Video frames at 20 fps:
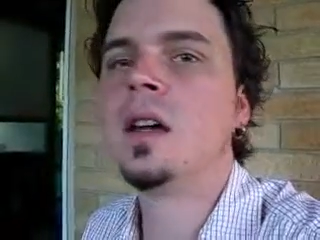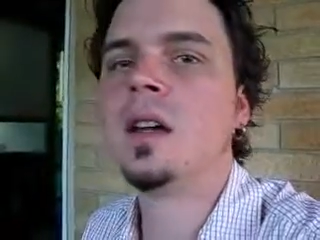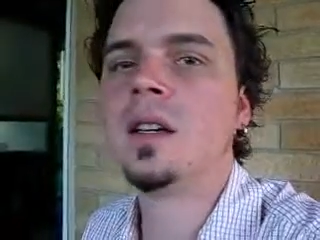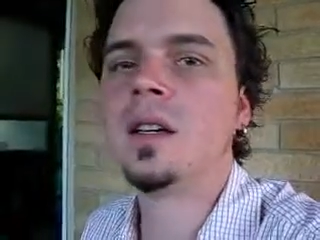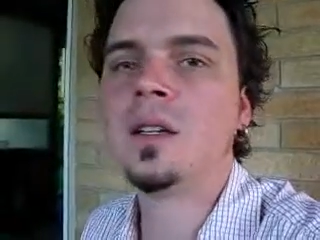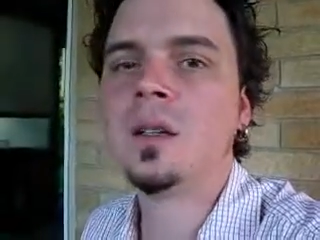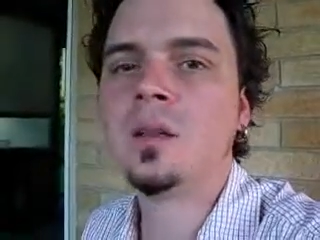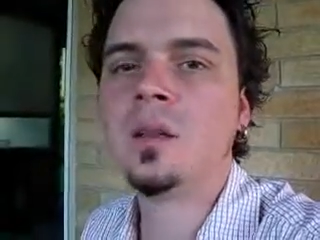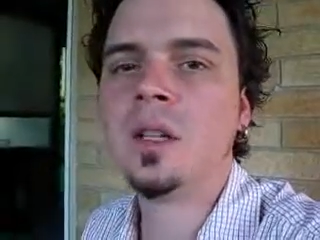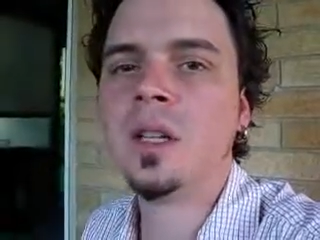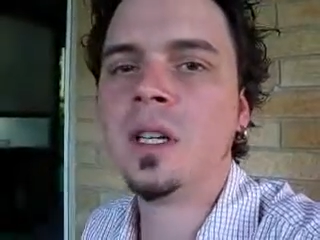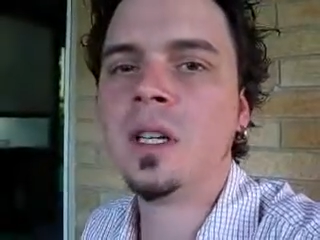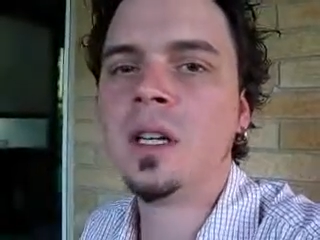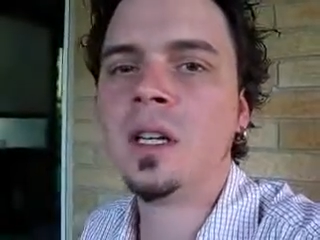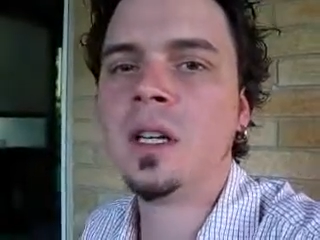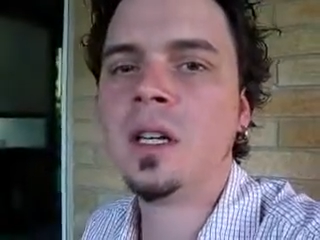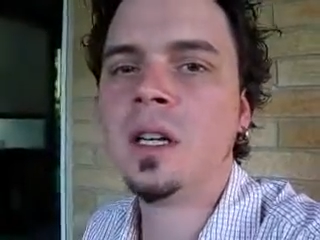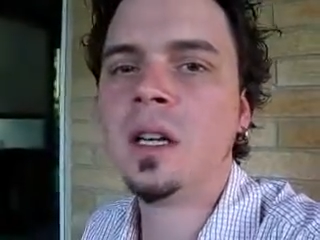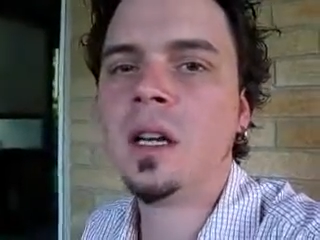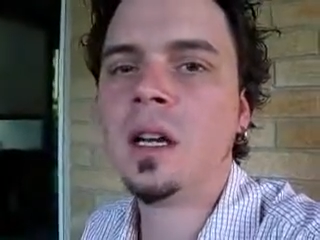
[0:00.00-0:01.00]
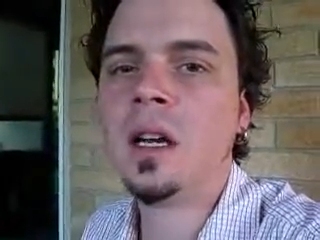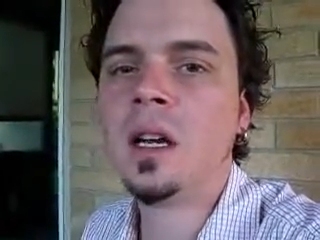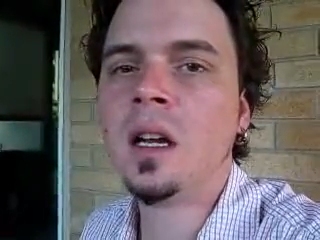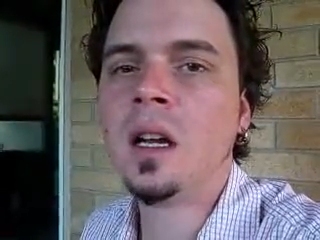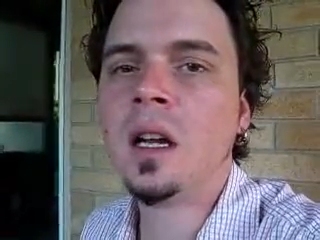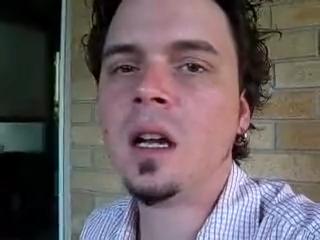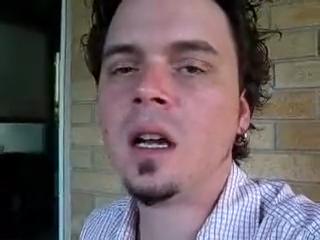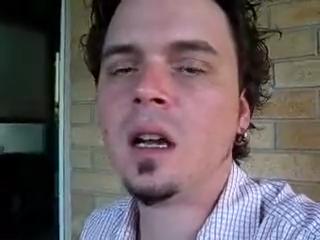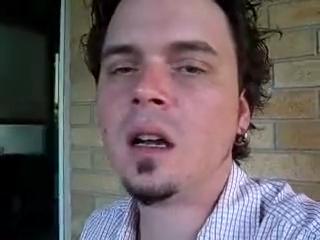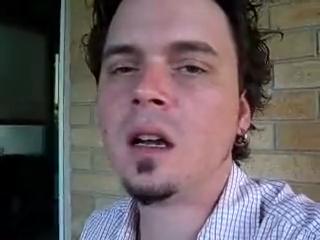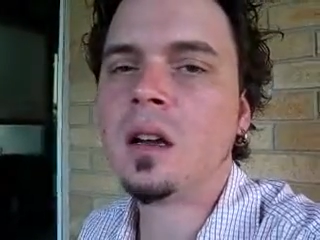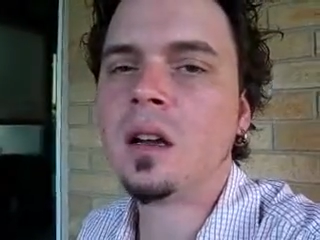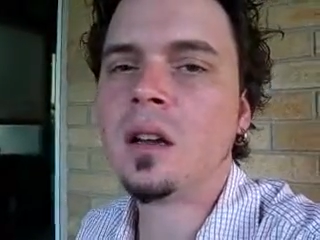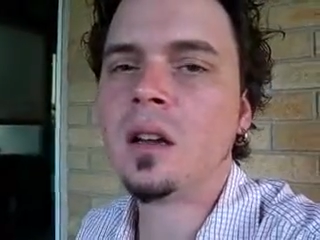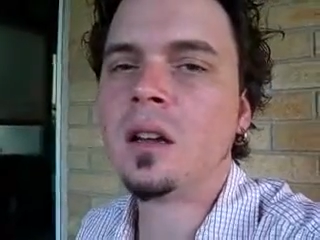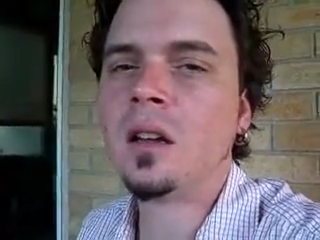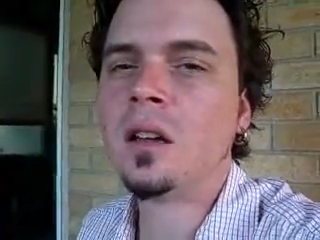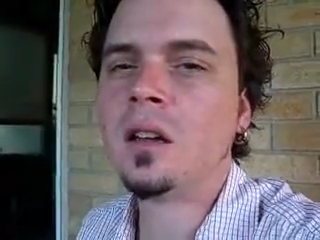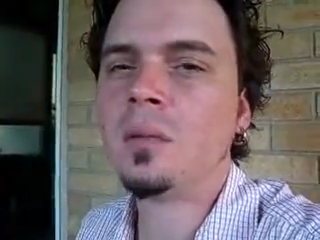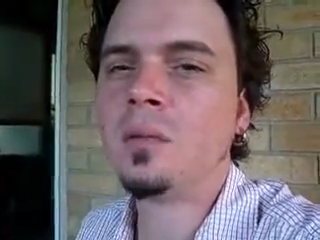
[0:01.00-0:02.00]
Actually,
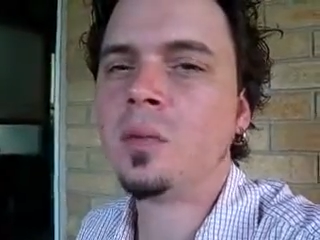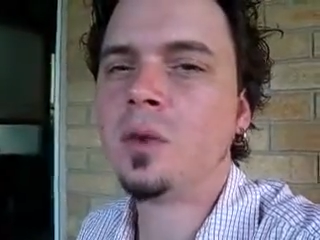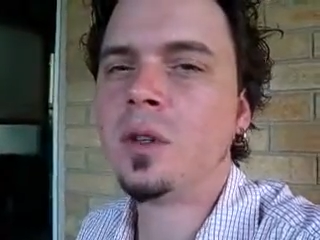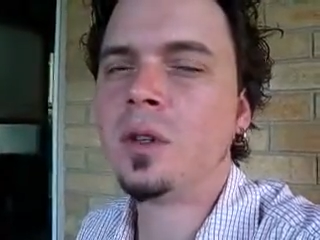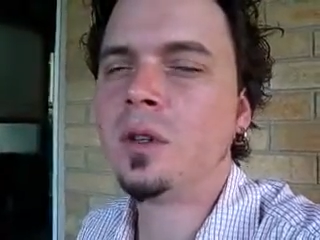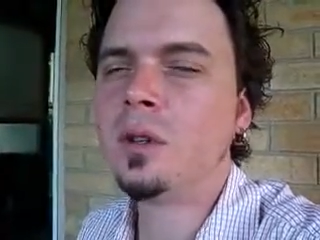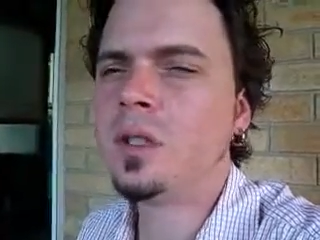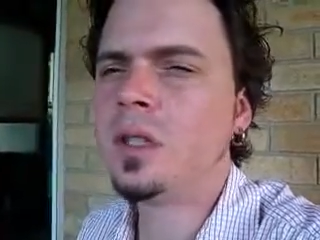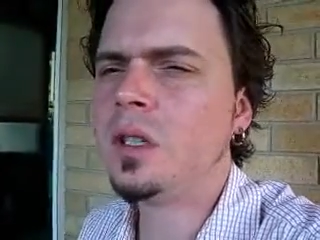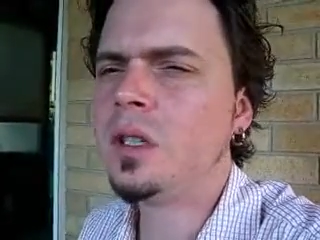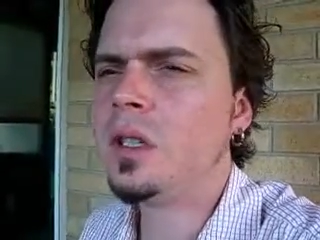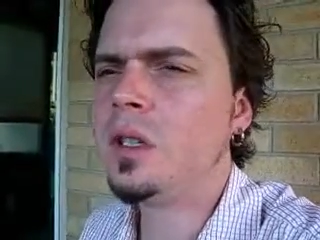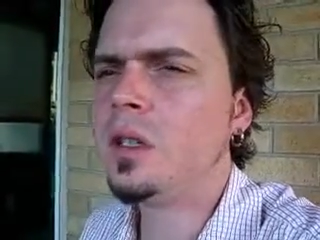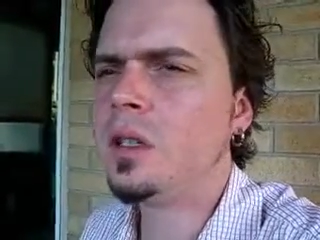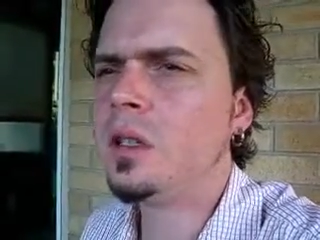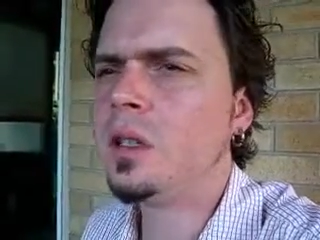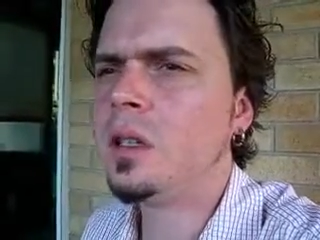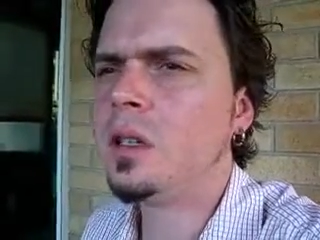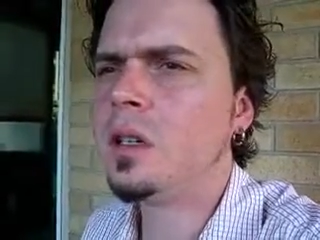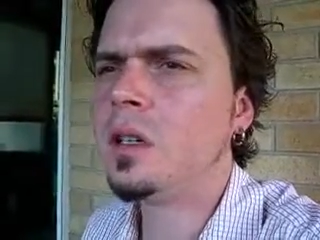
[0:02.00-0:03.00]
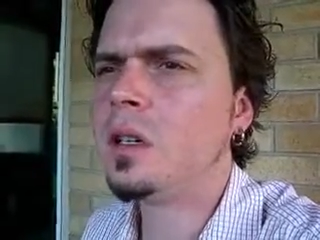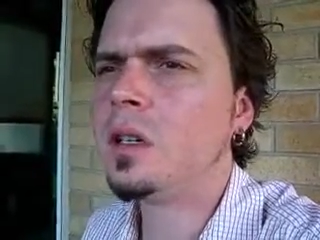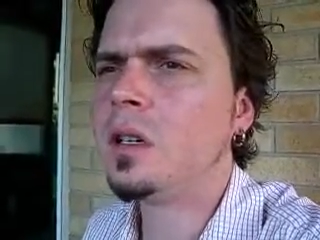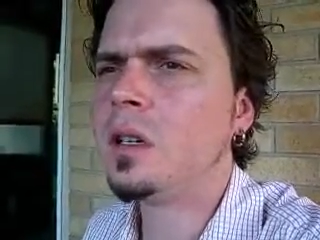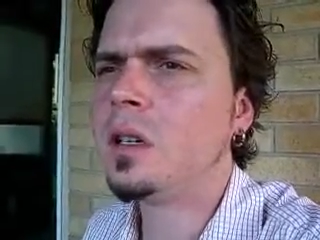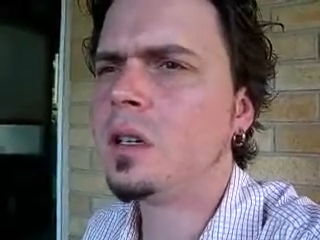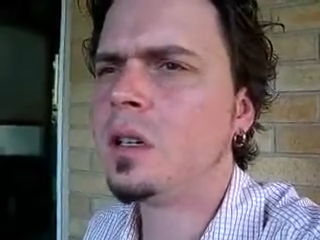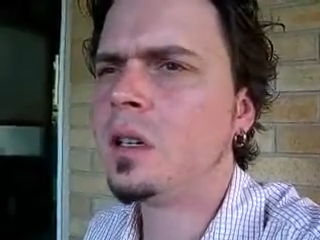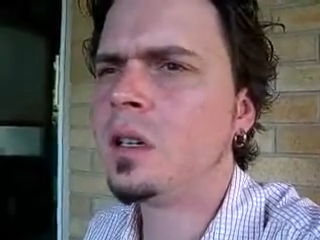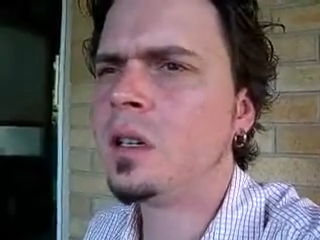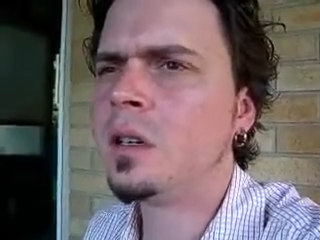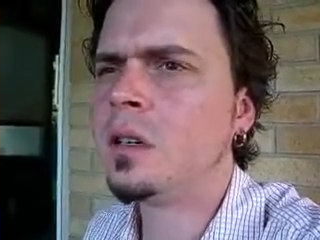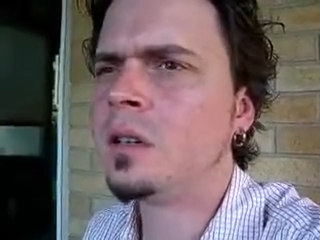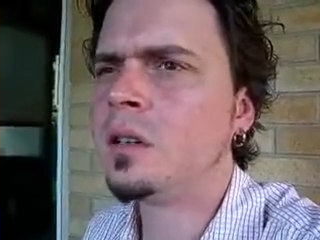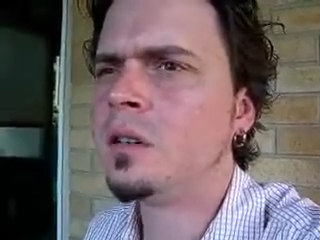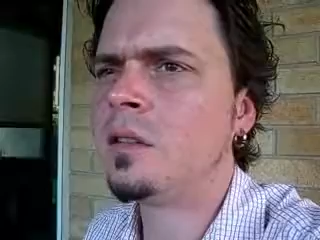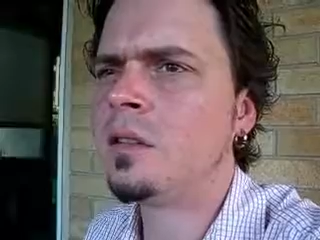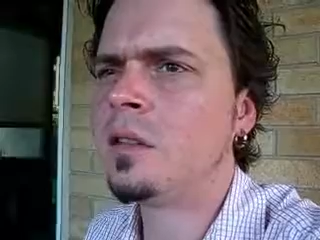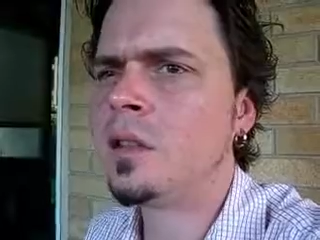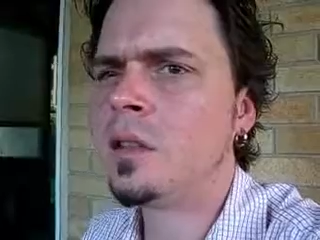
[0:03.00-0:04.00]
I produce it
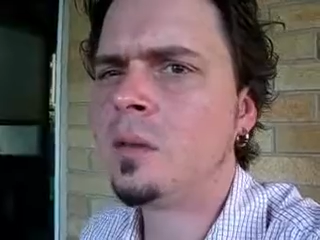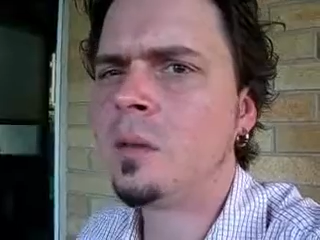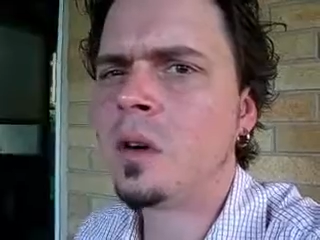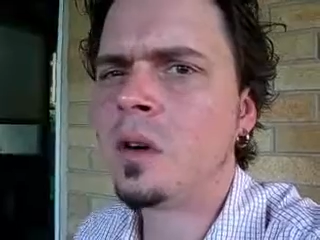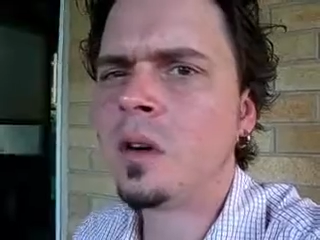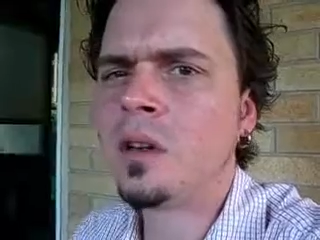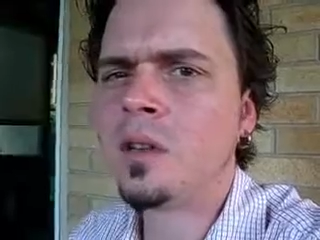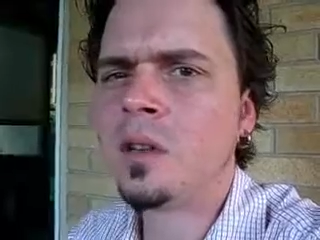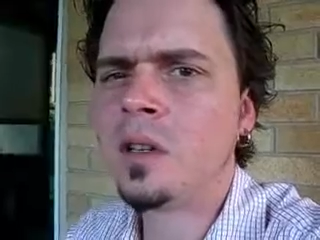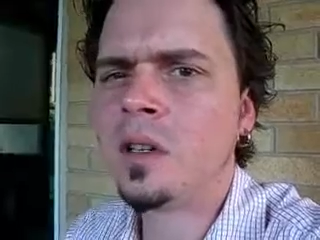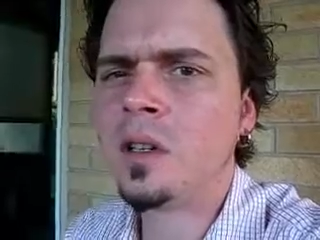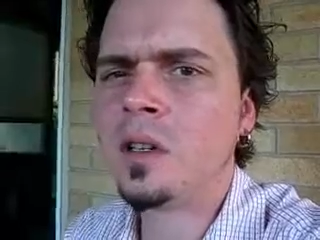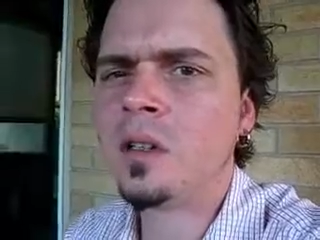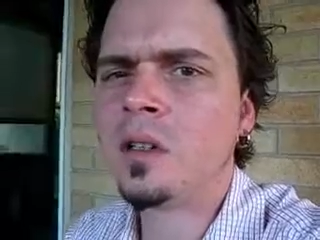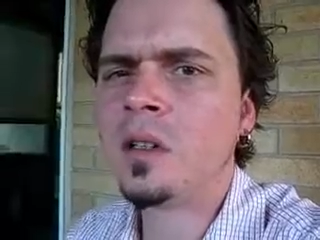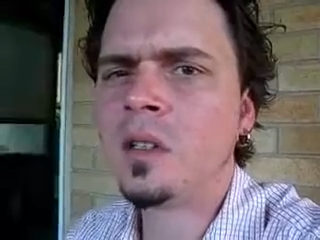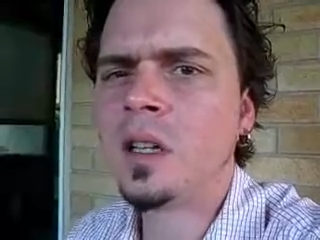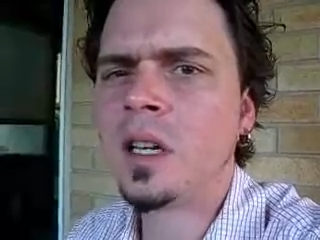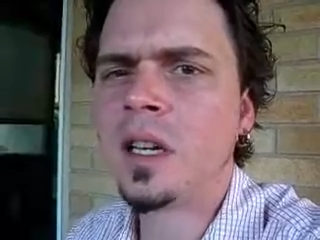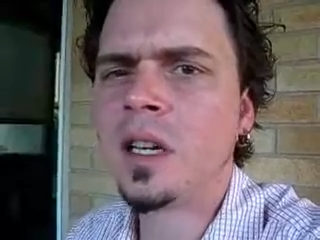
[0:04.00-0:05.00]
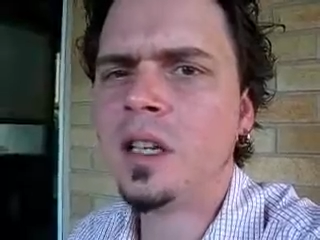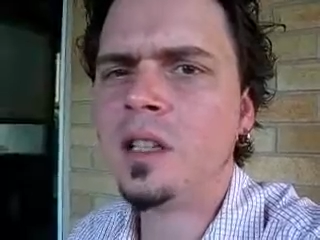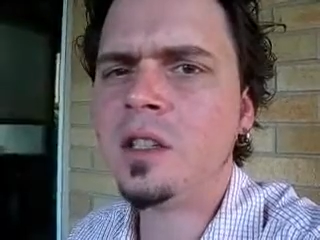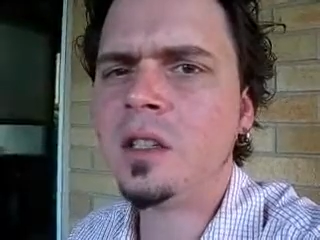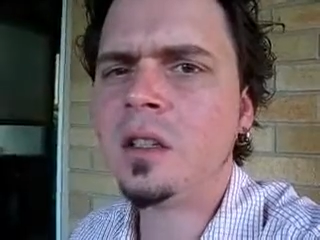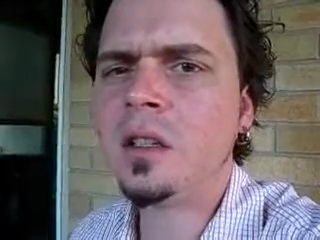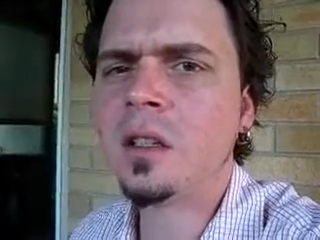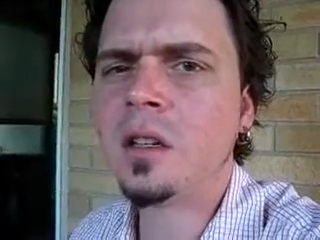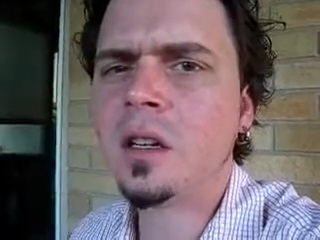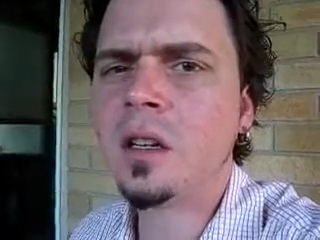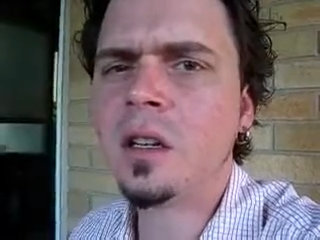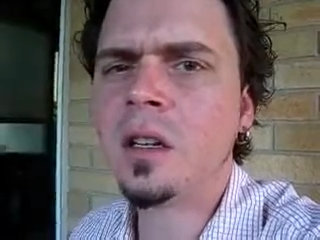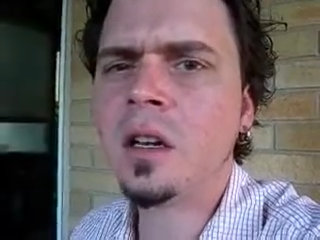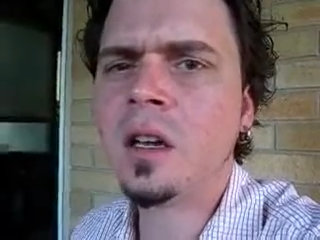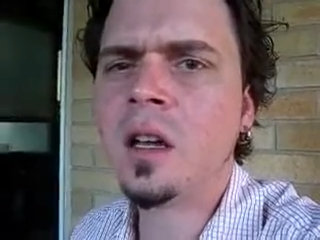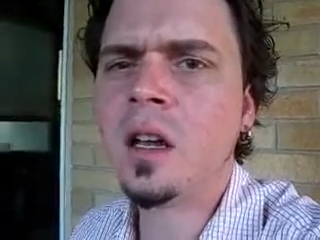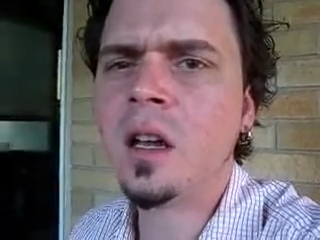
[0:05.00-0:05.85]
and do all the techie junk,